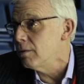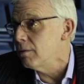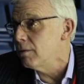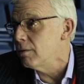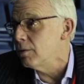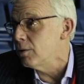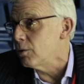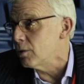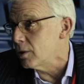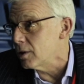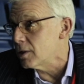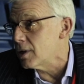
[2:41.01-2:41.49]

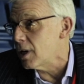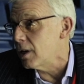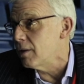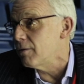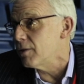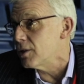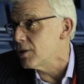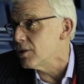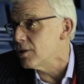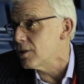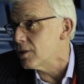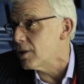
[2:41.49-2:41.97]
local
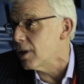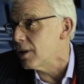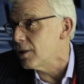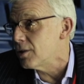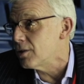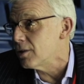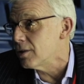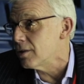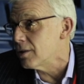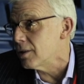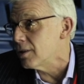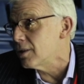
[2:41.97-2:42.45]
television
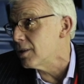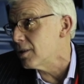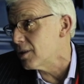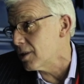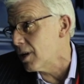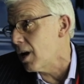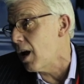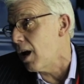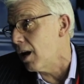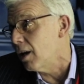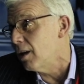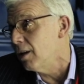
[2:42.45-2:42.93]
stations and to
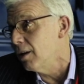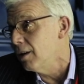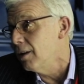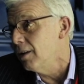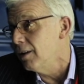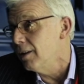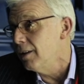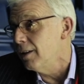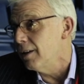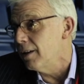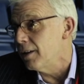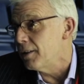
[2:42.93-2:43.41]
Sky,
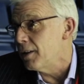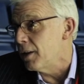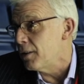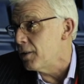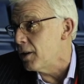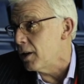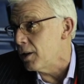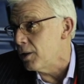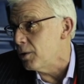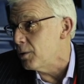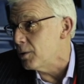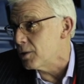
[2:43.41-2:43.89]
and then
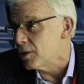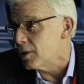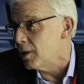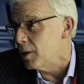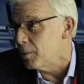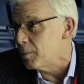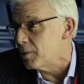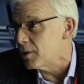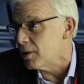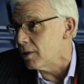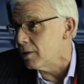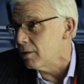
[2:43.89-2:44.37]
they use
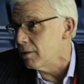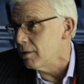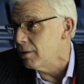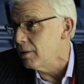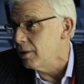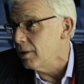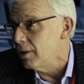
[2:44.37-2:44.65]
clips on